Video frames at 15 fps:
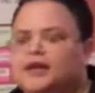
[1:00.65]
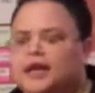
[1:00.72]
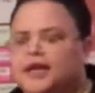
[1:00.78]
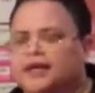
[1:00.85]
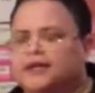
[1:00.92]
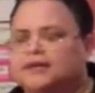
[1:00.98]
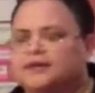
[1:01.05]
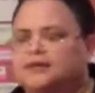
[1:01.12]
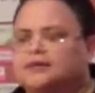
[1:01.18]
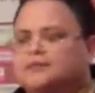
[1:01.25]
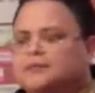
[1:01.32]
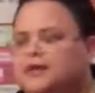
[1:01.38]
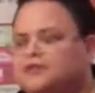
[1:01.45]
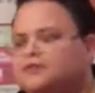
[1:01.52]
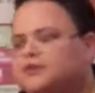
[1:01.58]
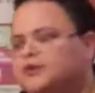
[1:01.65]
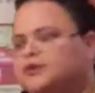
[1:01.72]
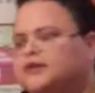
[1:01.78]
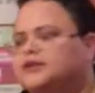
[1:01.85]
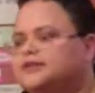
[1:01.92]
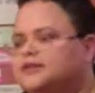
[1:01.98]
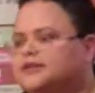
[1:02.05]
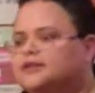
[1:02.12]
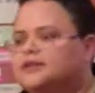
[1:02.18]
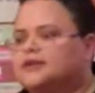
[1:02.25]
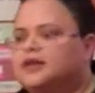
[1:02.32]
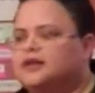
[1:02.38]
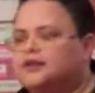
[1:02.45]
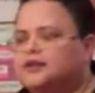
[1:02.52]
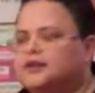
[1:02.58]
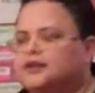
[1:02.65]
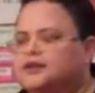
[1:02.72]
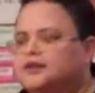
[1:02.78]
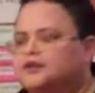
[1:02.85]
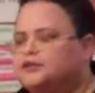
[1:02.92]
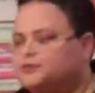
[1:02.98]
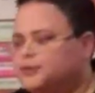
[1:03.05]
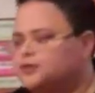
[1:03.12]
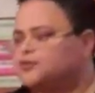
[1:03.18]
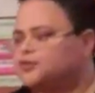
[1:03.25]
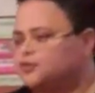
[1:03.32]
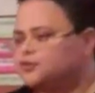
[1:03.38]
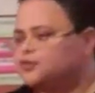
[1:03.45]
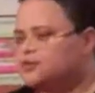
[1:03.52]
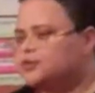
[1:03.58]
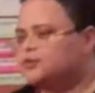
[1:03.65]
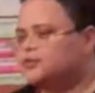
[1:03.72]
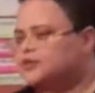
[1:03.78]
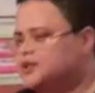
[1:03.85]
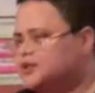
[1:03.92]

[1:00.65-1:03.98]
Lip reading: And my focus is on the spiritual truths that